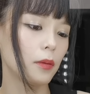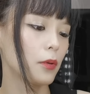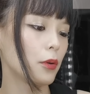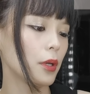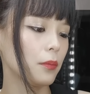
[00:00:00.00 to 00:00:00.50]

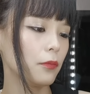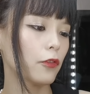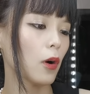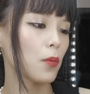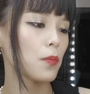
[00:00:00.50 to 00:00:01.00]
Cream
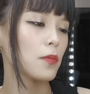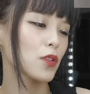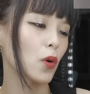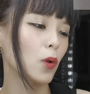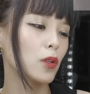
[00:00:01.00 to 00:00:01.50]
from
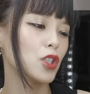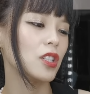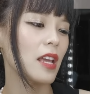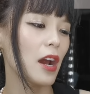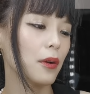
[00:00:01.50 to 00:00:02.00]
So
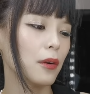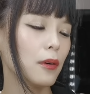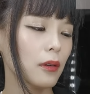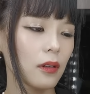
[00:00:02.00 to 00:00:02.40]
Genero.